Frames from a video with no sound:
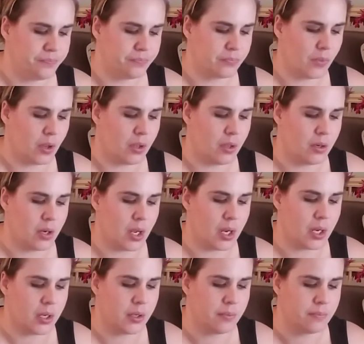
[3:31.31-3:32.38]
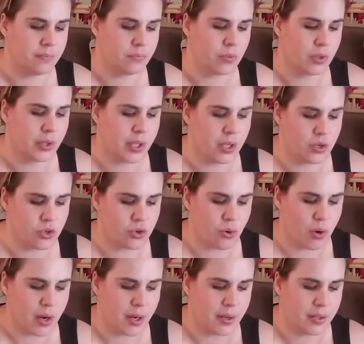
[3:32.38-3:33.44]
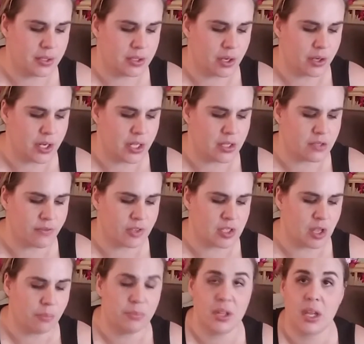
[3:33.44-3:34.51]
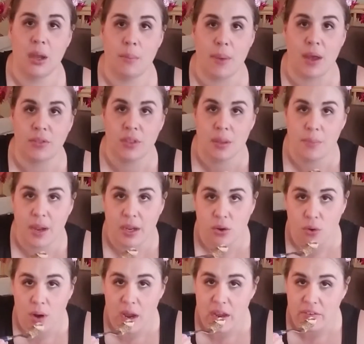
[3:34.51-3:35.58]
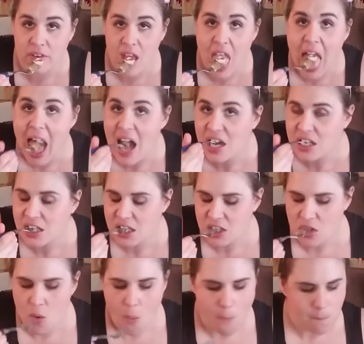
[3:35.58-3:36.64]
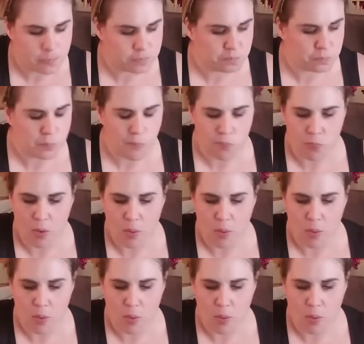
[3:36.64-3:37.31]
and I really enjoy sardines. Something about them I crave. I